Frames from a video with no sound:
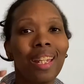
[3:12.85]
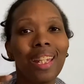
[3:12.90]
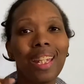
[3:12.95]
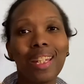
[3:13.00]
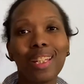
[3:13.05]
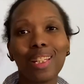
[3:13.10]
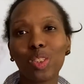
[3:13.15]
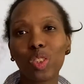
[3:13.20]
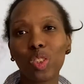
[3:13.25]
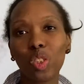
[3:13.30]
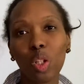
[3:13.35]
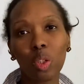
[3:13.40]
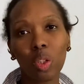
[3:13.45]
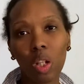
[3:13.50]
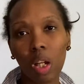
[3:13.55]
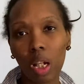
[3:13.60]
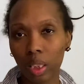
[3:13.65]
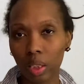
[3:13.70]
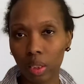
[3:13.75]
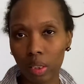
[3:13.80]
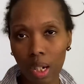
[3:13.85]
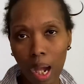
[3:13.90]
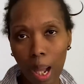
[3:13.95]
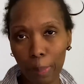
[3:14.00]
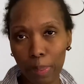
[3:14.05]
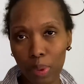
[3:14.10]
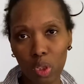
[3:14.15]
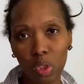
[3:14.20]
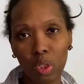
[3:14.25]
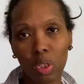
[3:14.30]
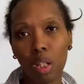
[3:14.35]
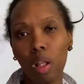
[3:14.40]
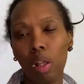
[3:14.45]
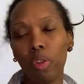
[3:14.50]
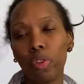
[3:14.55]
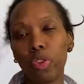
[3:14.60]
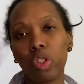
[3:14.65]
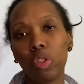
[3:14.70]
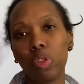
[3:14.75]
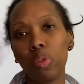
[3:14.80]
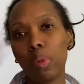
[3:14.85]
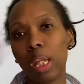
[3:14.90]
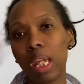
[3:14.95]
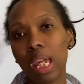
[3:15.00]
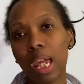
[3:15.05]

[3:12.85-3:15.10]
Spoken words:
it is no longer optional to